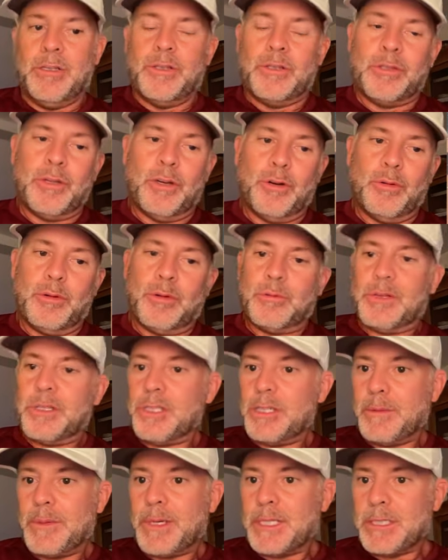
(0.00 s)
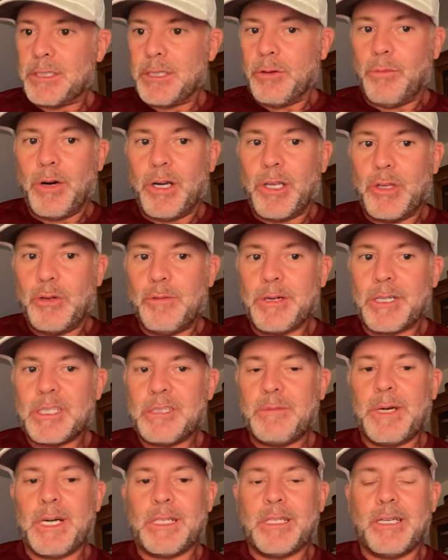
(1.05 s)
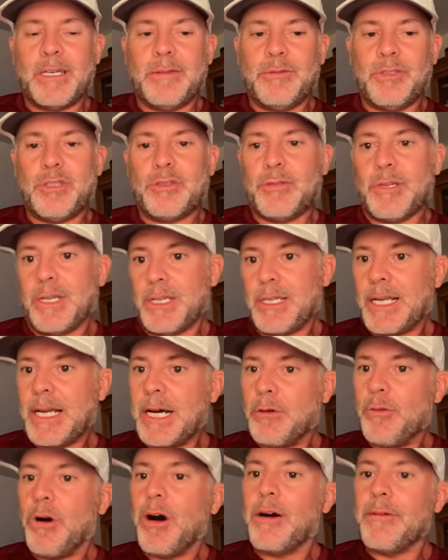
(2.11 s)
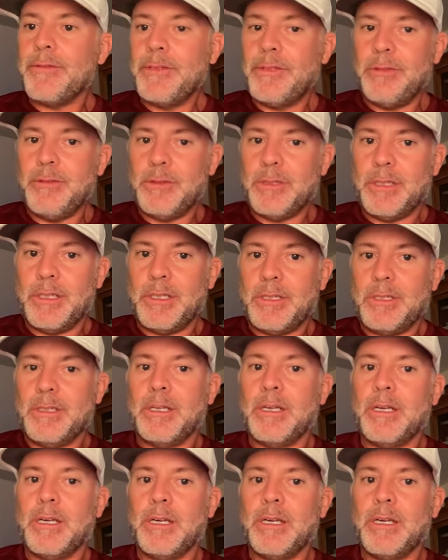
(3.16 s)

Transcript: So it really depends on what you expect out of a string and how often you can